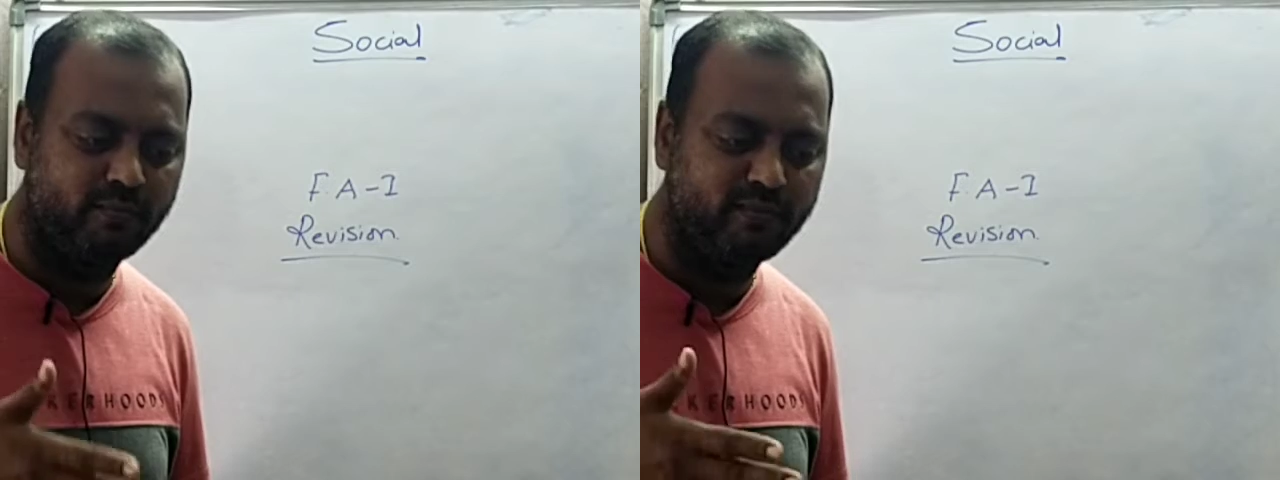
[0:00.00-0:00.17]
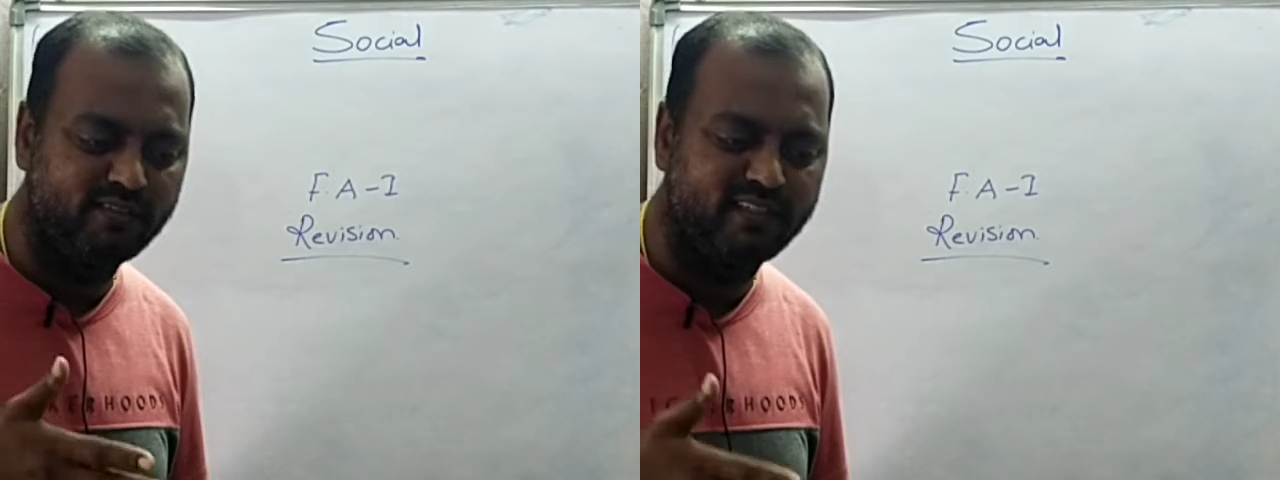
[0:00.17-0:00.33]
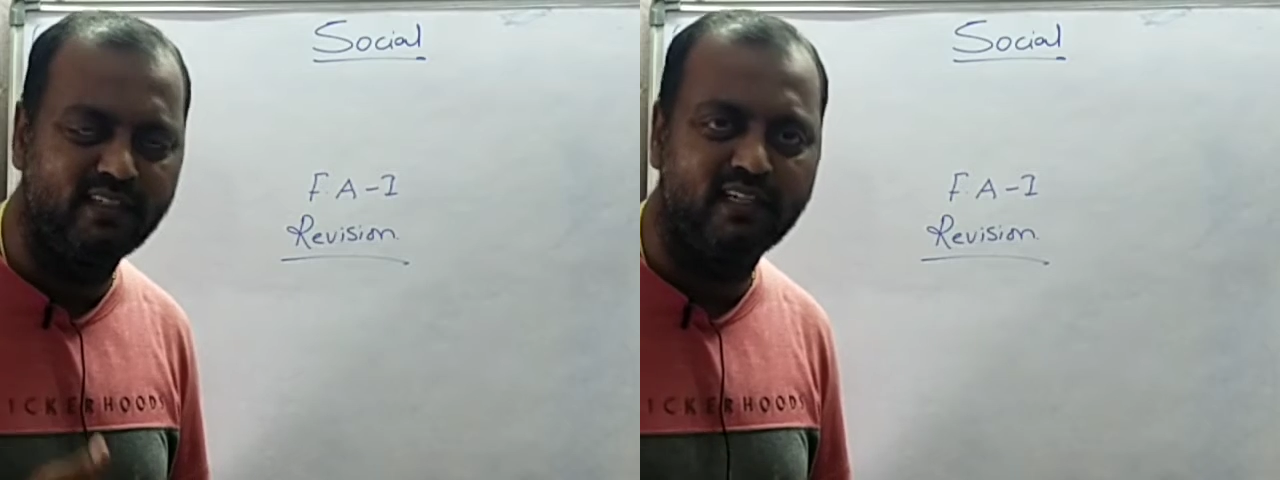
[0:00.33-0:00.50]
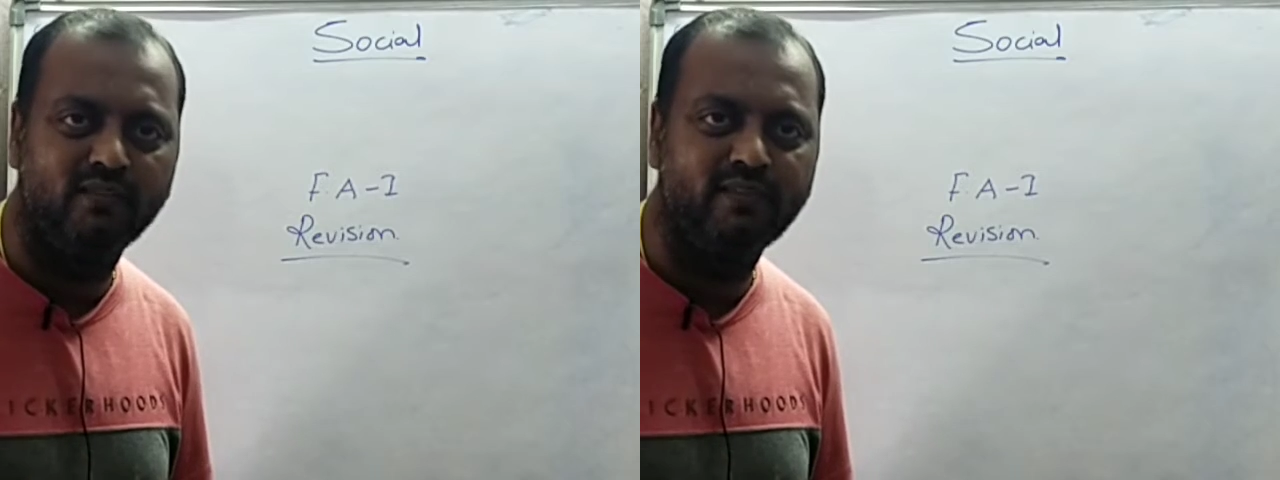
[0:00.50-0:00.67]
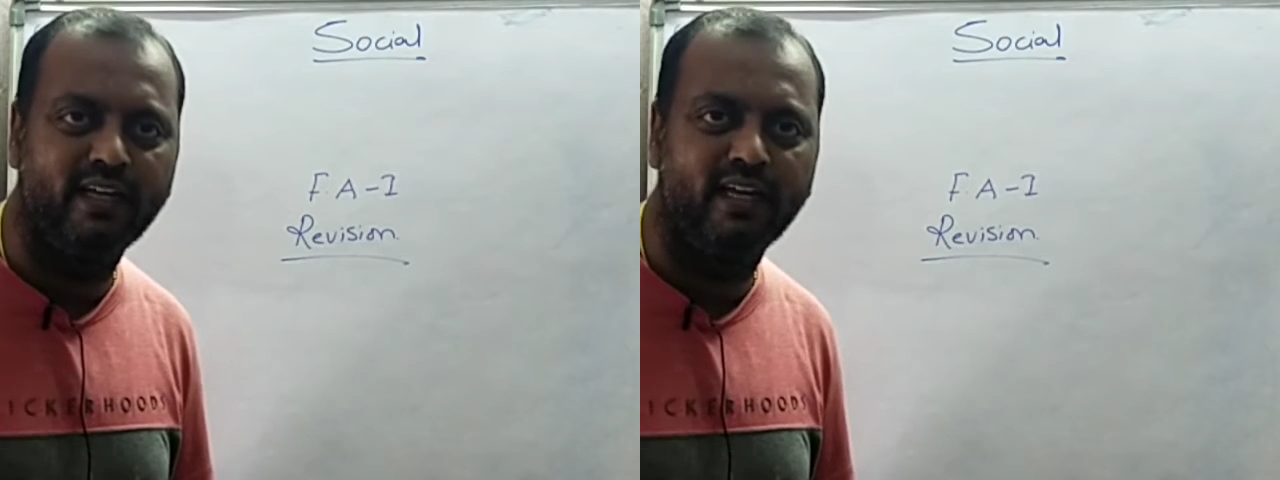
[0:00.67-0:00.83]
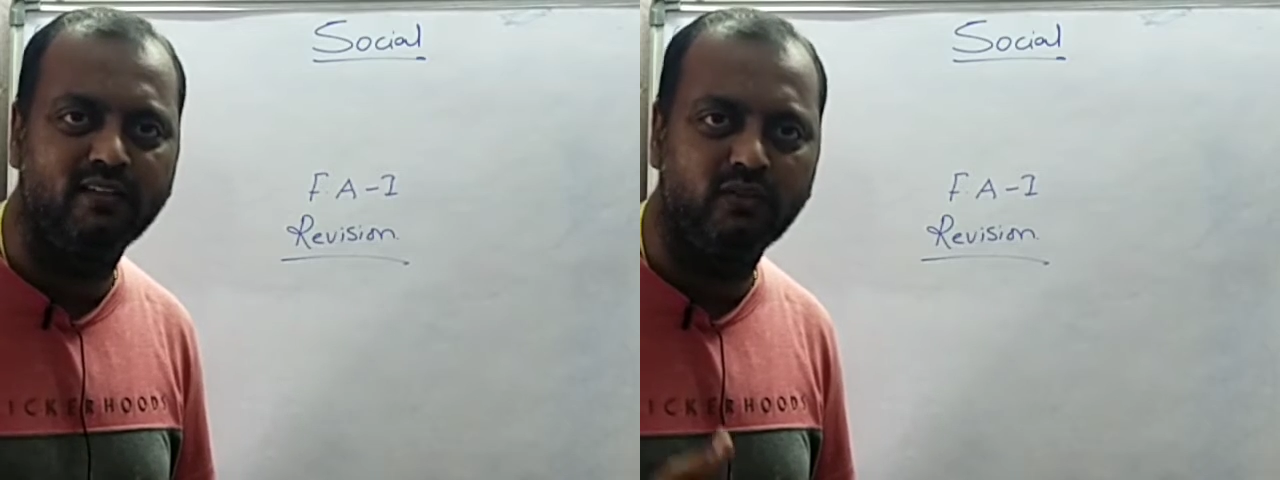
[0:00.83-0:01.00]
from the center of
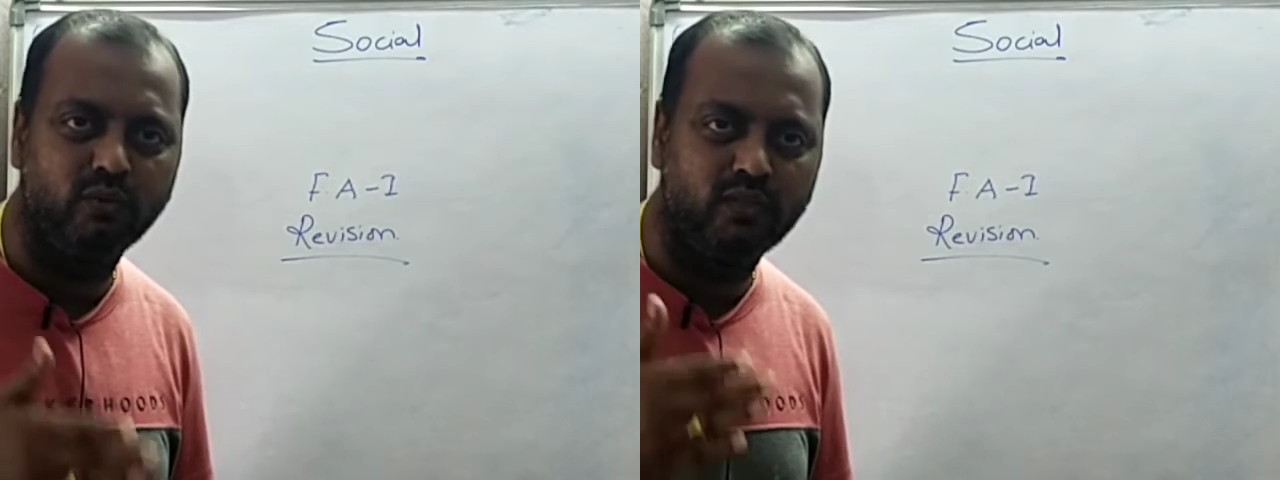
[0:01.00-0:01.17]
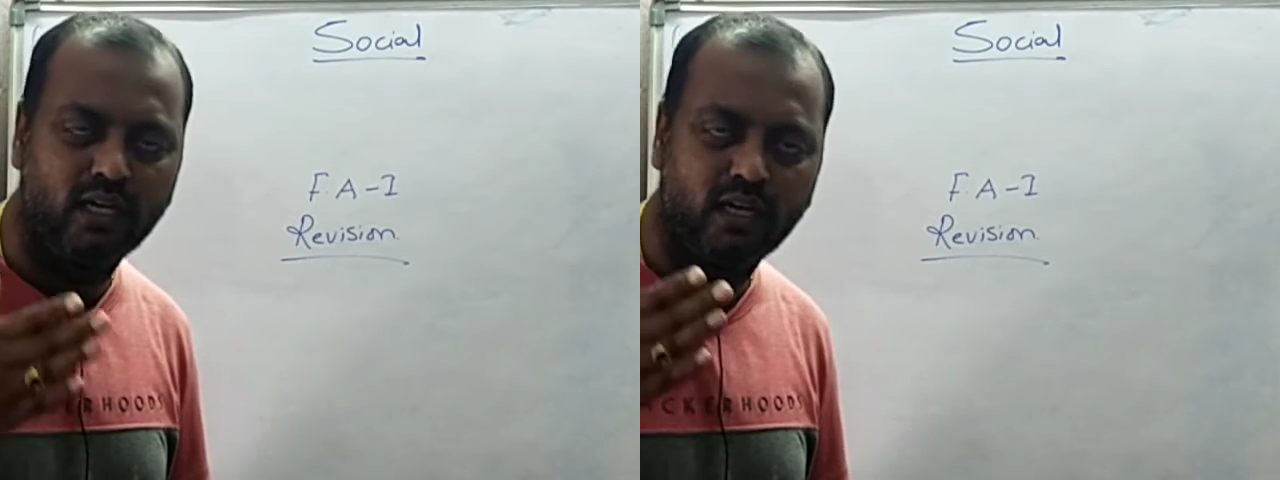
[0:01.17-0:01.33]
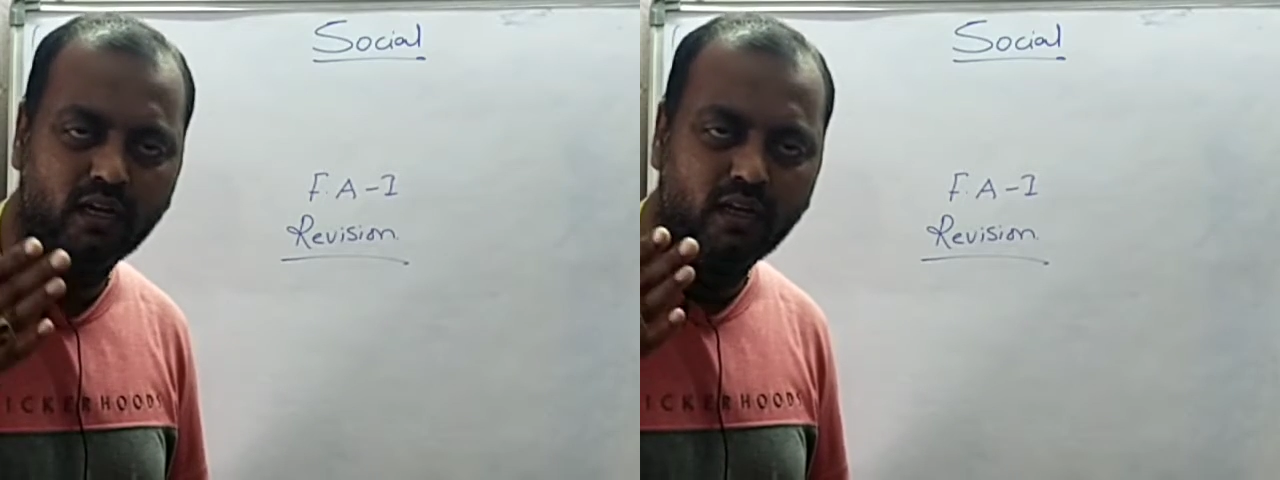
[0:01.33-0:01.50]
the earth to the